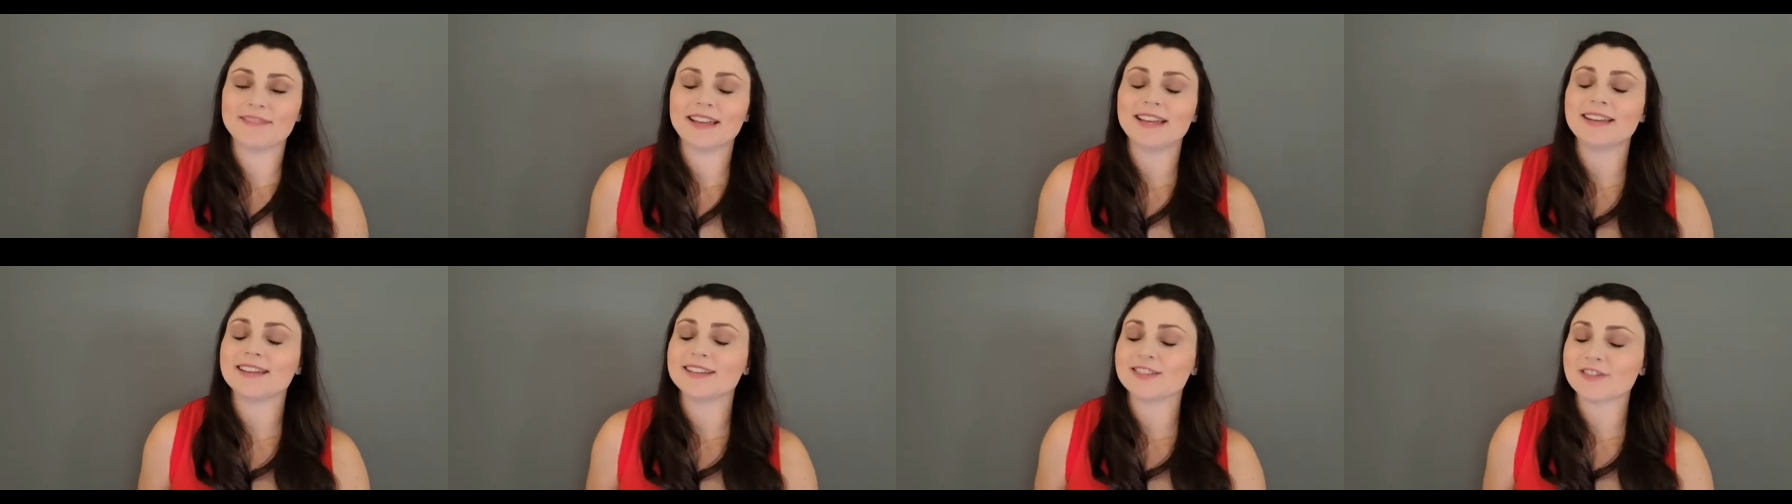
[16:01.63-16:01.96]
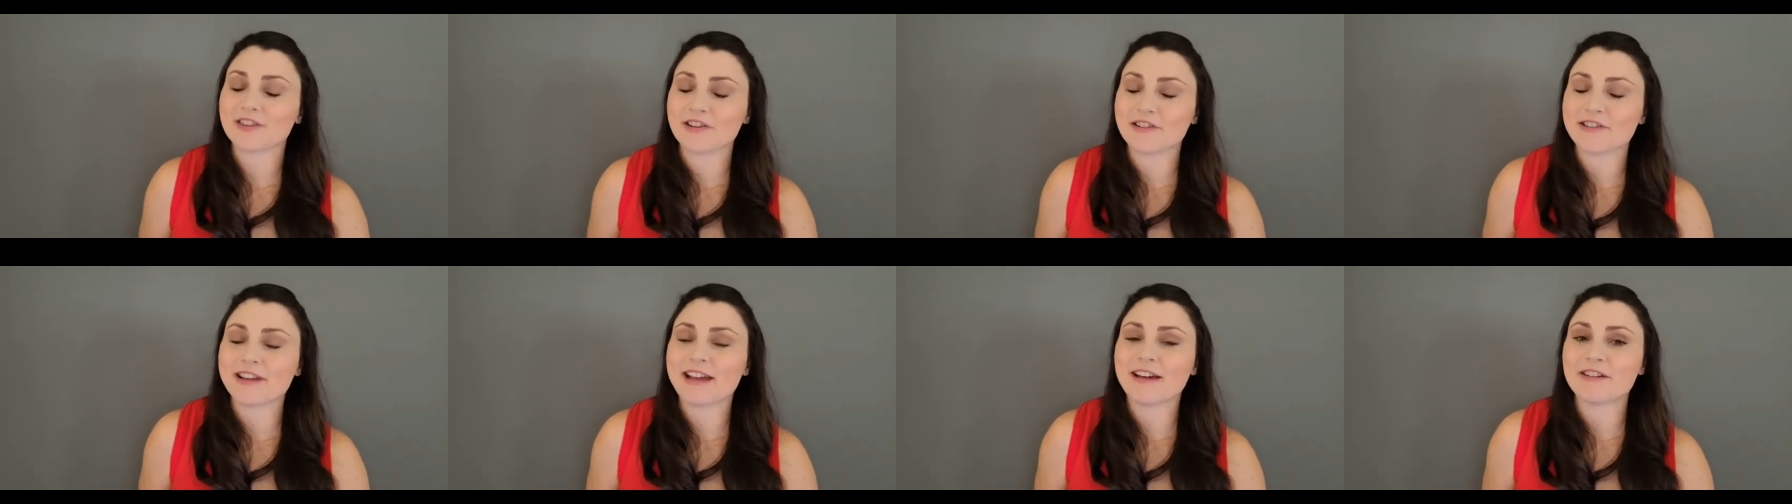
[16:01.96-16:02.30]
And it
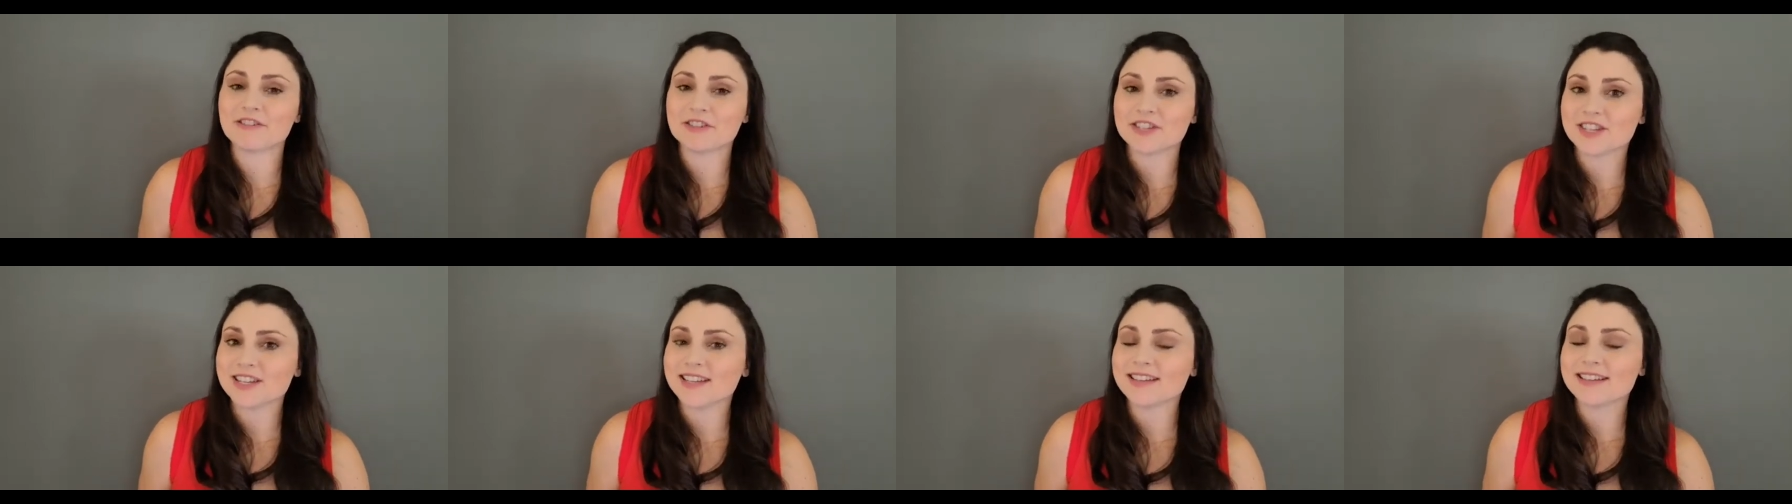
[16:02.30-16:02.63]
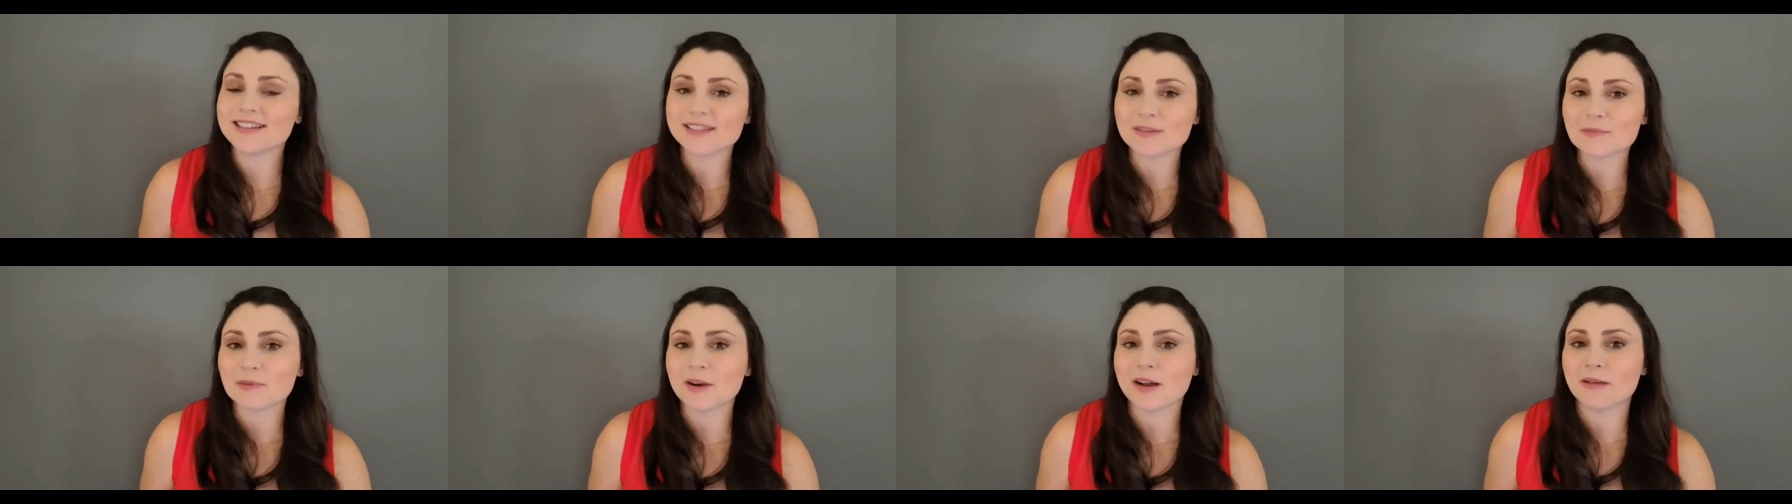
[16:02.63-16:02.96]
turned out she
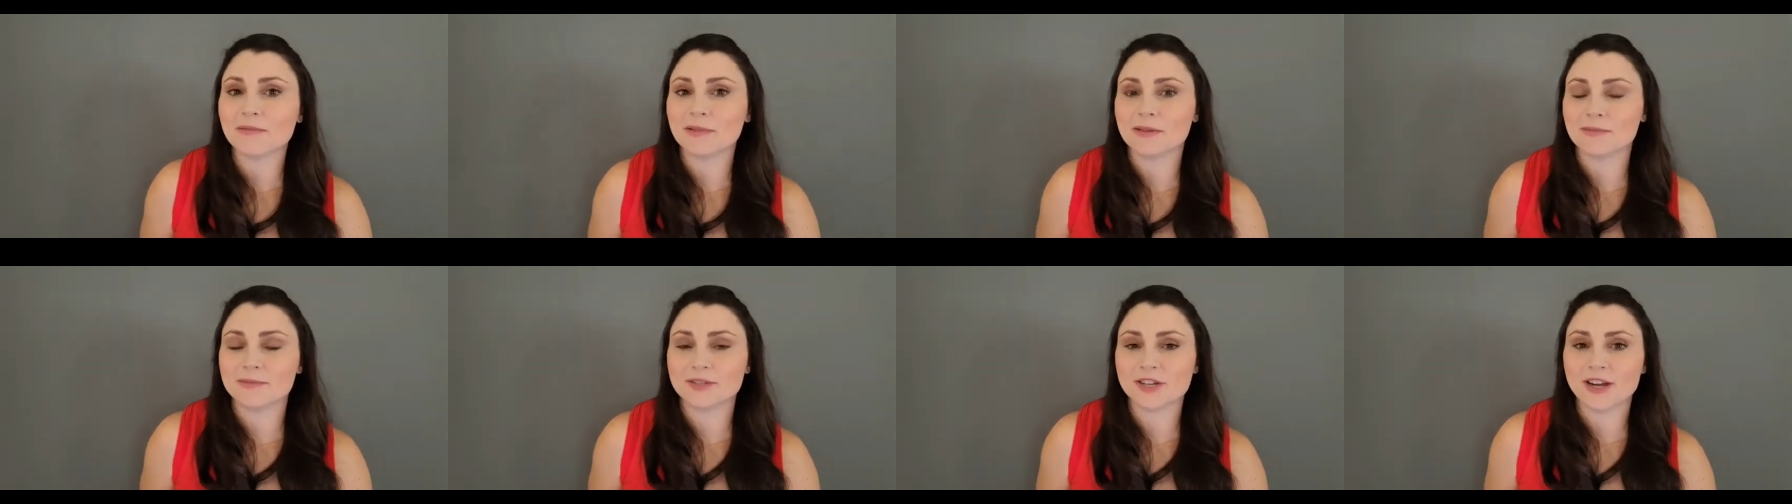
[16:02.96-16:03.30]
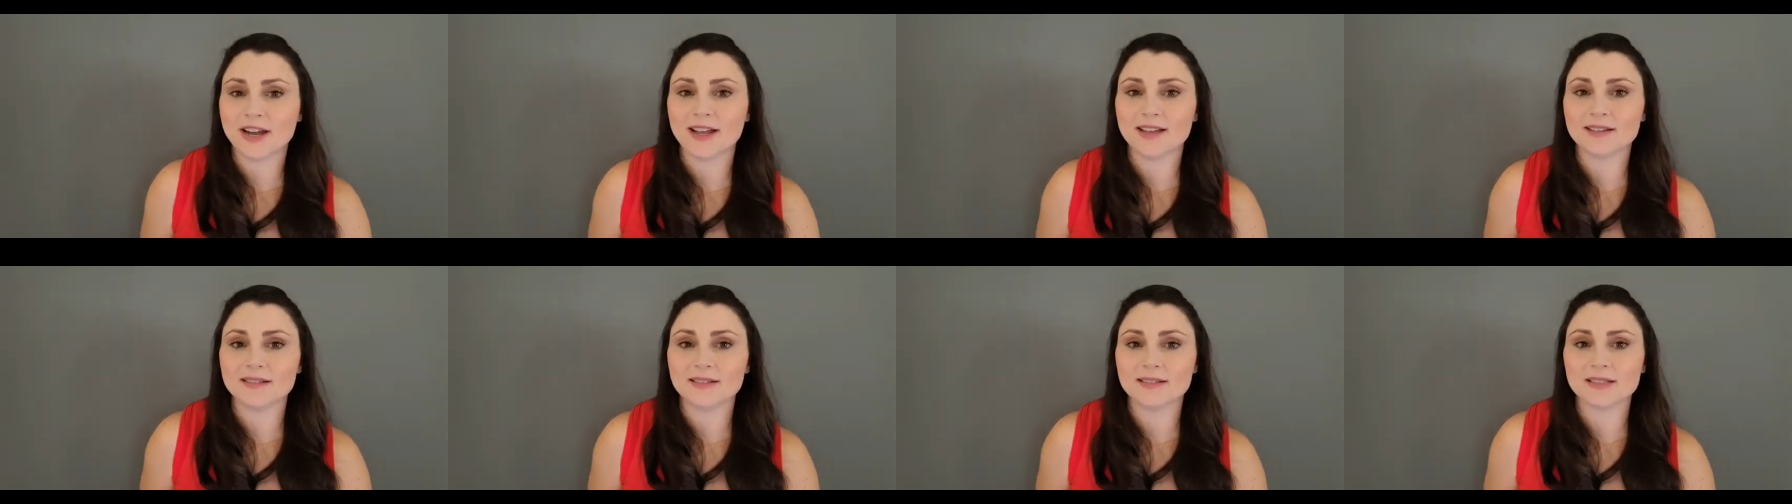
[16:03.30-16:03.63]
is a problem
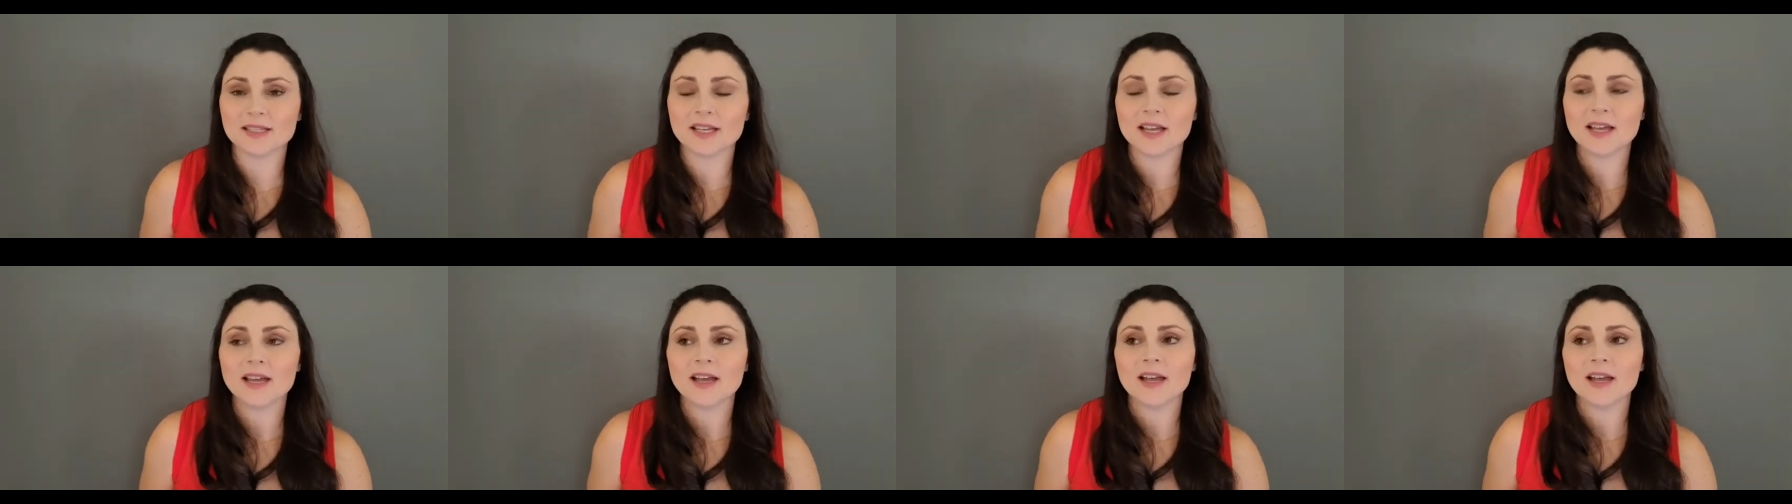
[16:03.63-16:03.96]
child,